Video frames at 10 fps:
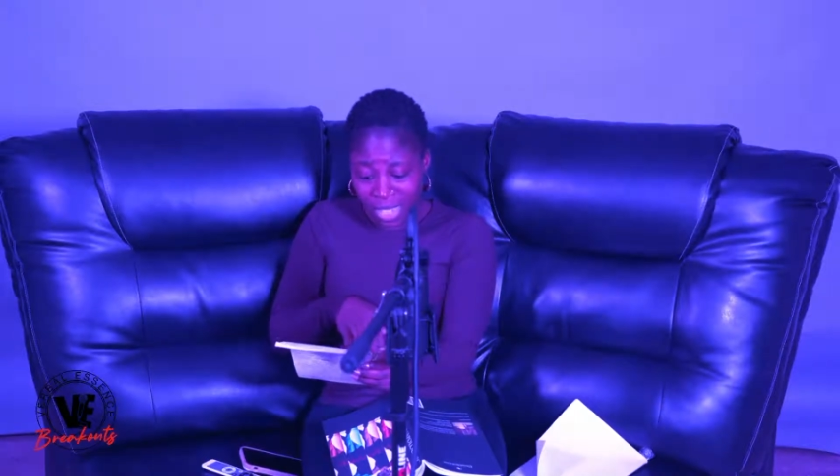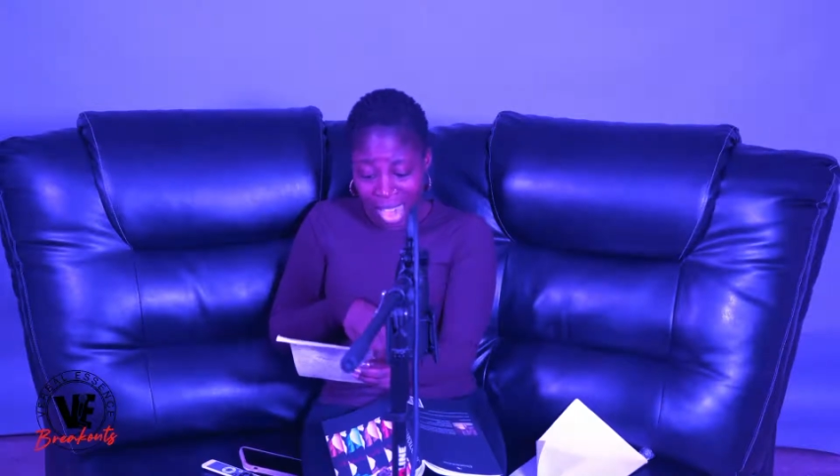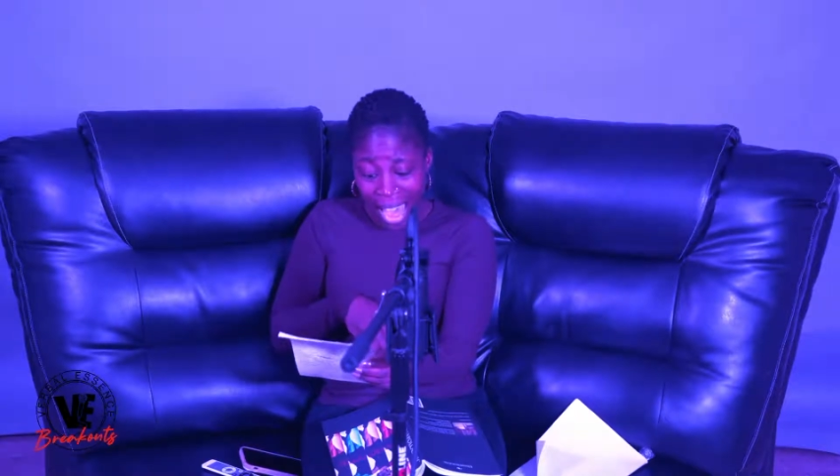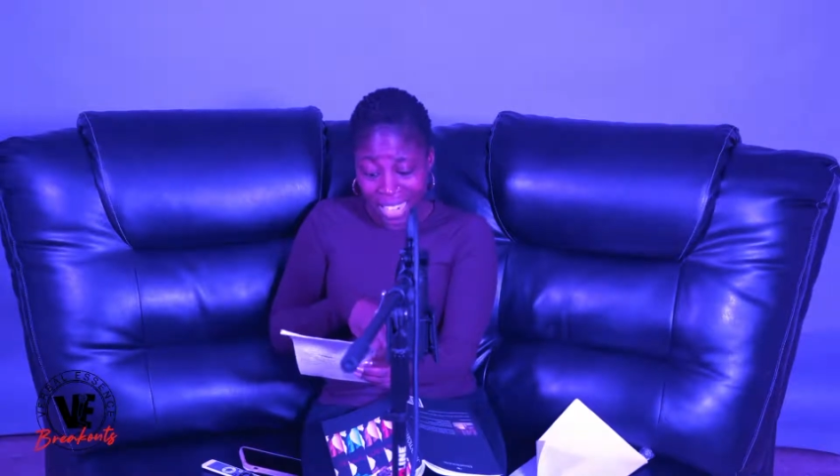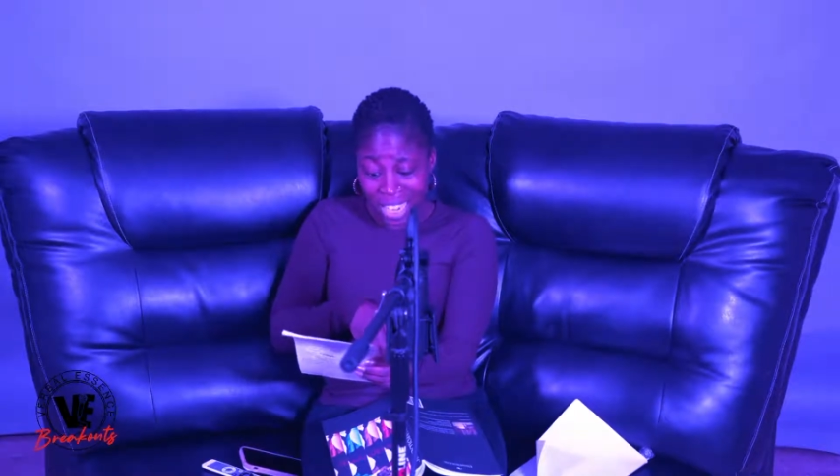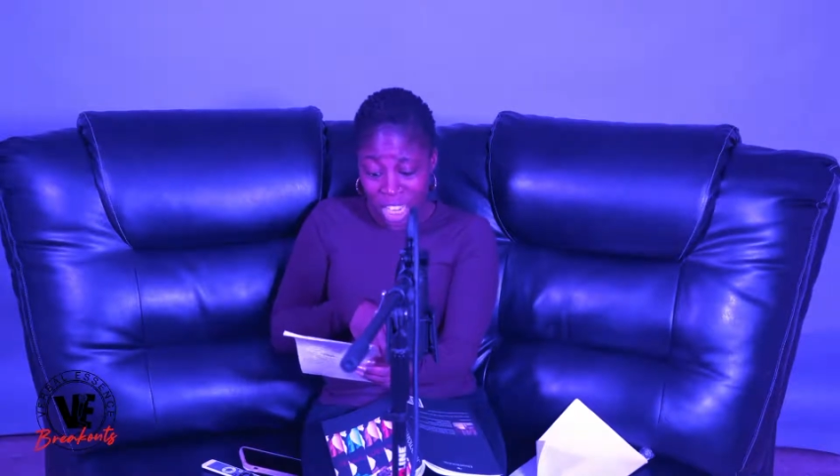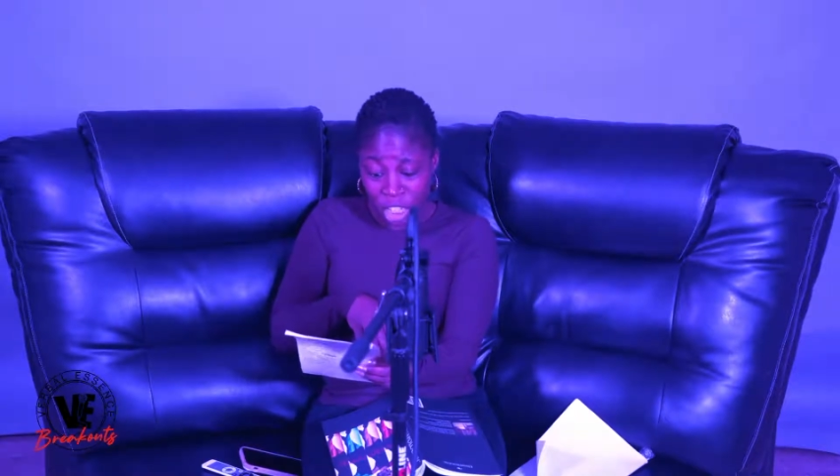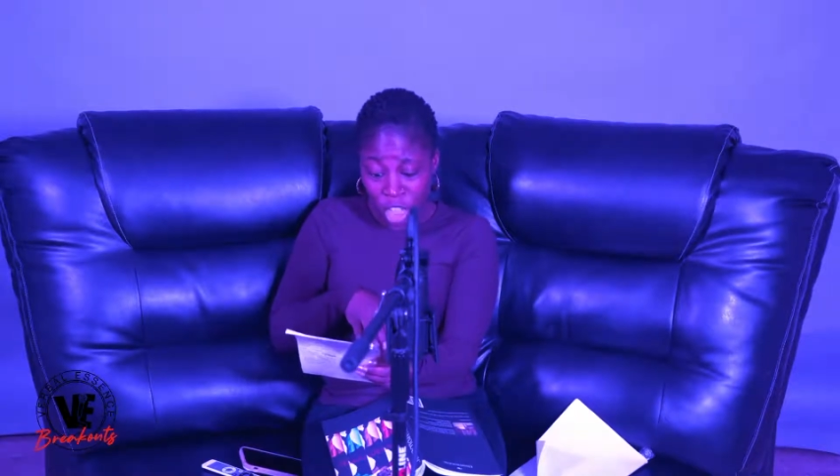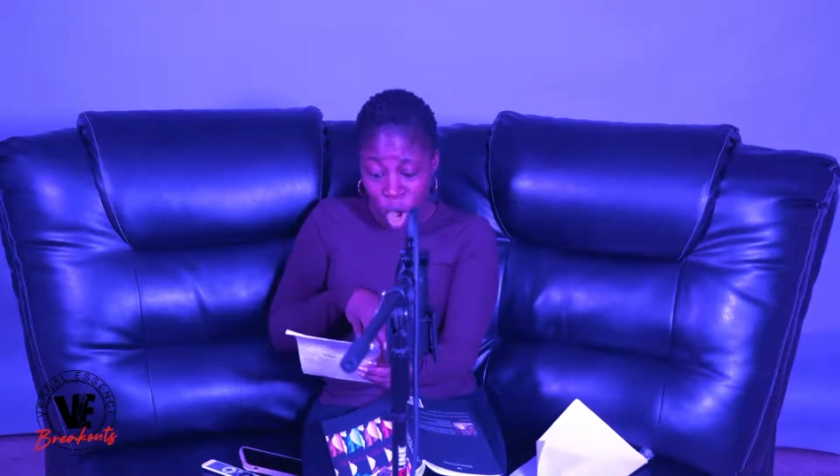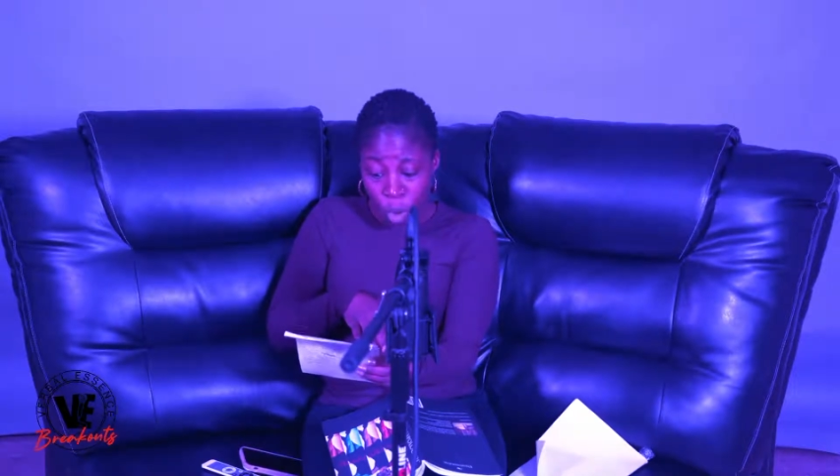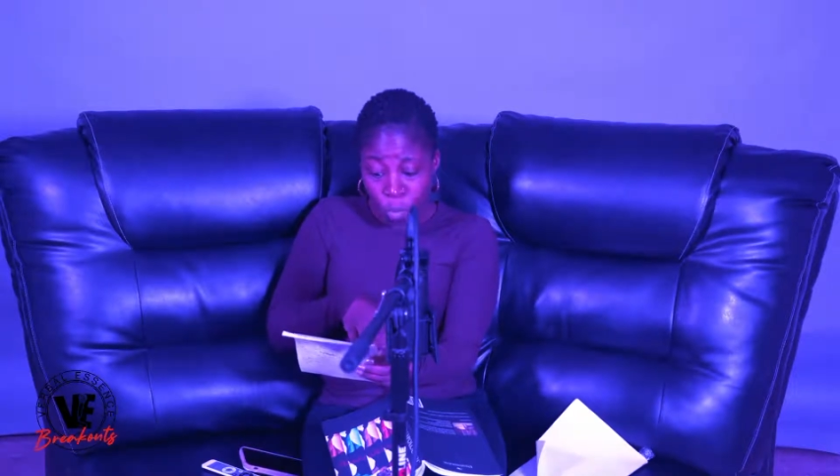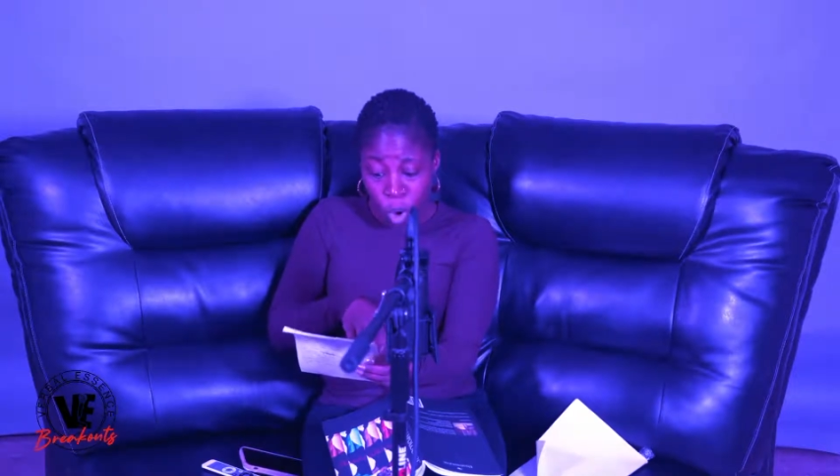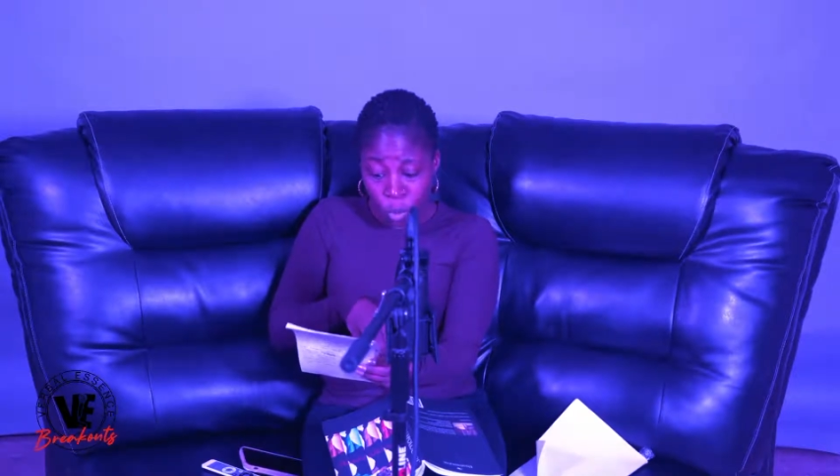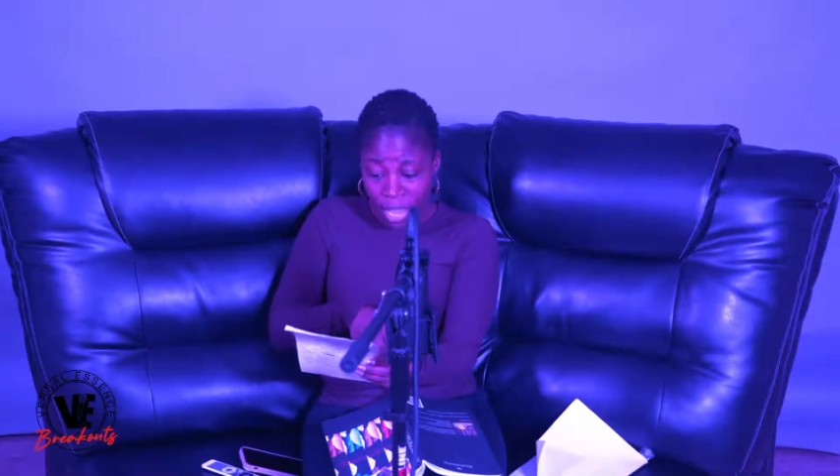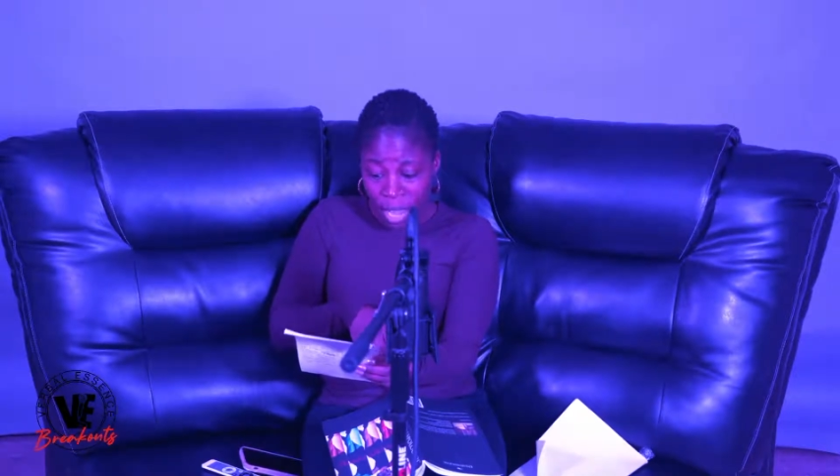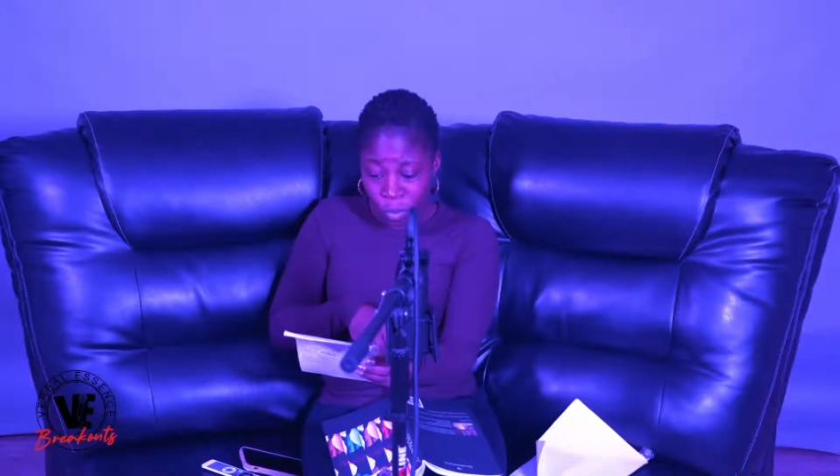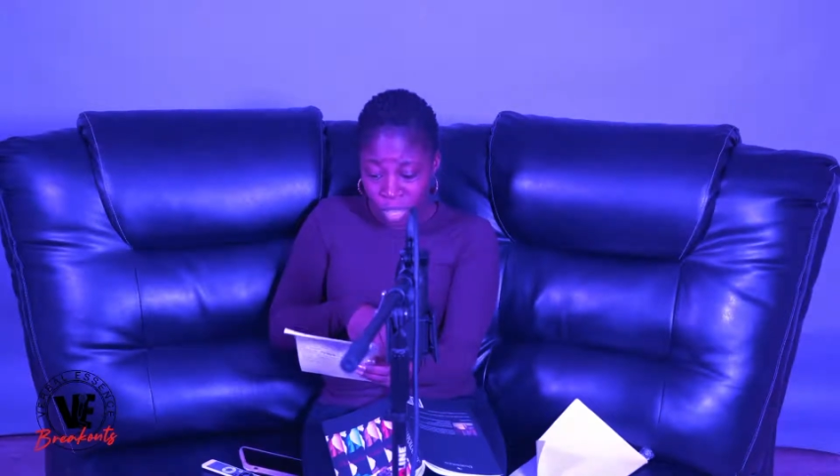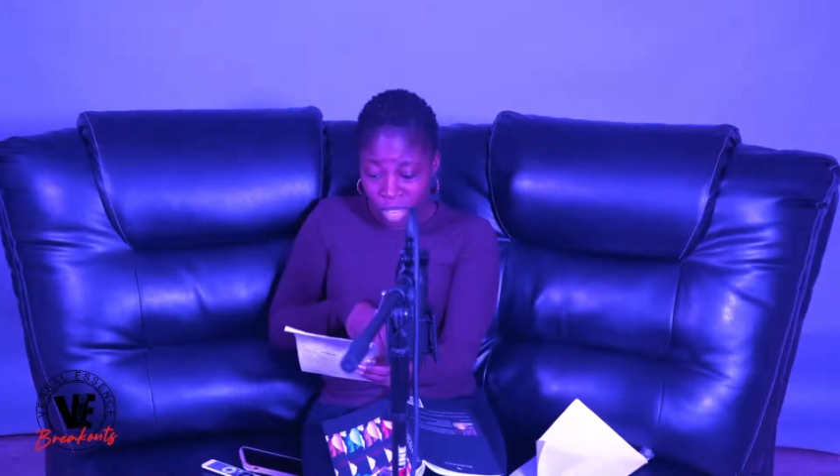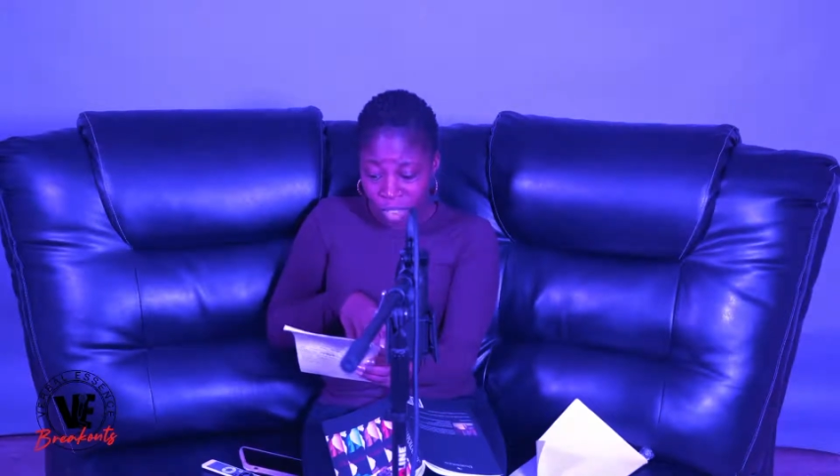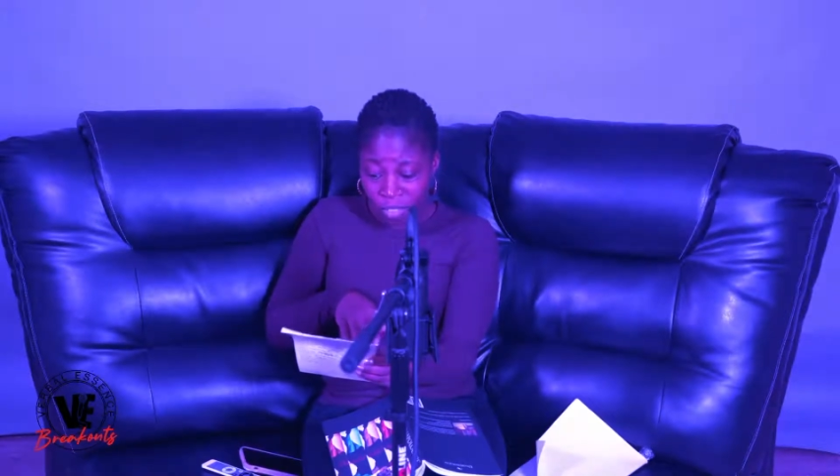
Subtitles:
and ideas procreate with